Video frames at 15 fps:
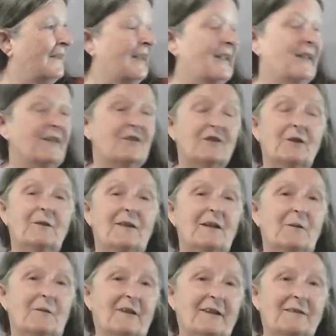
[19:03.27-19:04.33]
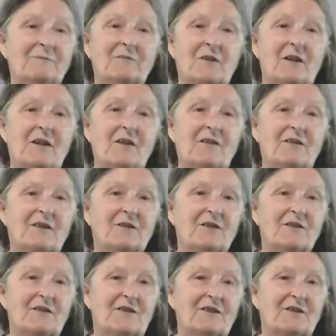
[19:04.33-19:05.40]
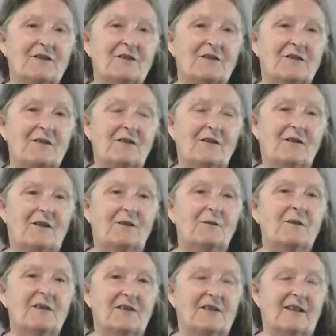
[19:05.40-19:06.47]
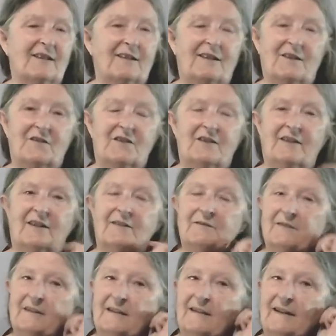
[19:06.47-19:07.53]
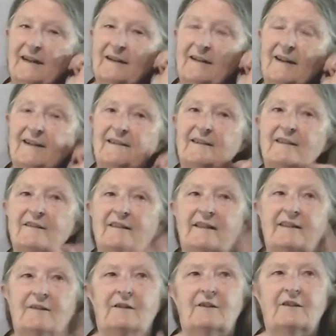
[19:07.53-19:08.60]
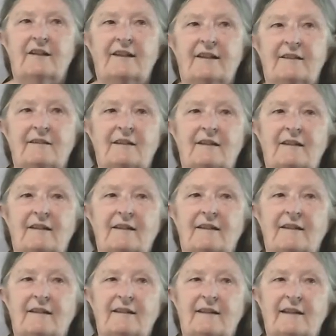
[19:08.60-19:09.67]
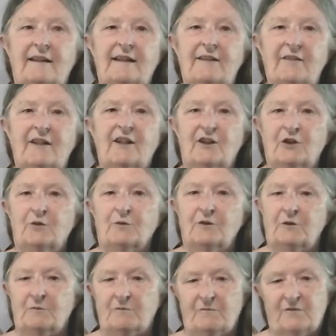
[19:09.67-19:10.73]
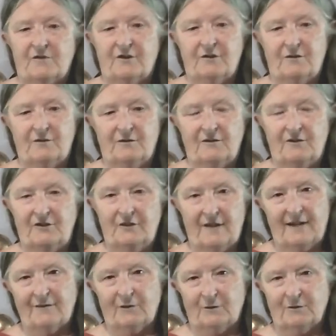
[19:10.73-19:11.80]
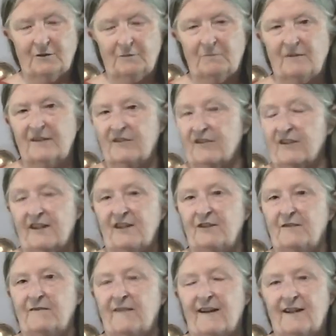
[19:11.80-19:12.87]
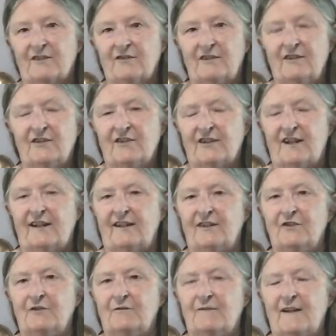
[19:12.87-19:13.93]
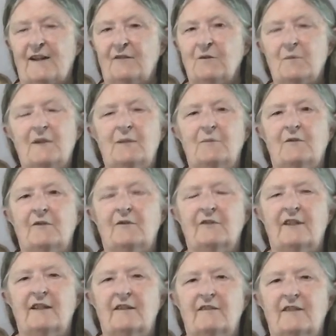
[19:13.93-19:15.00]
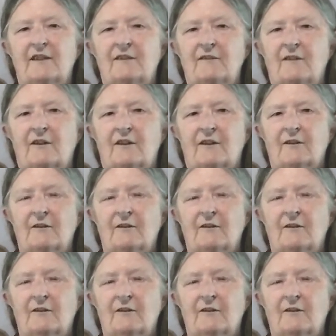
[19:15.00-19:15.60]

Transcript: So anyway, there's always that kind of stuff. And ideally, okay, even in a group, so you have a group, let's say you've actually decided, you found the people you think that are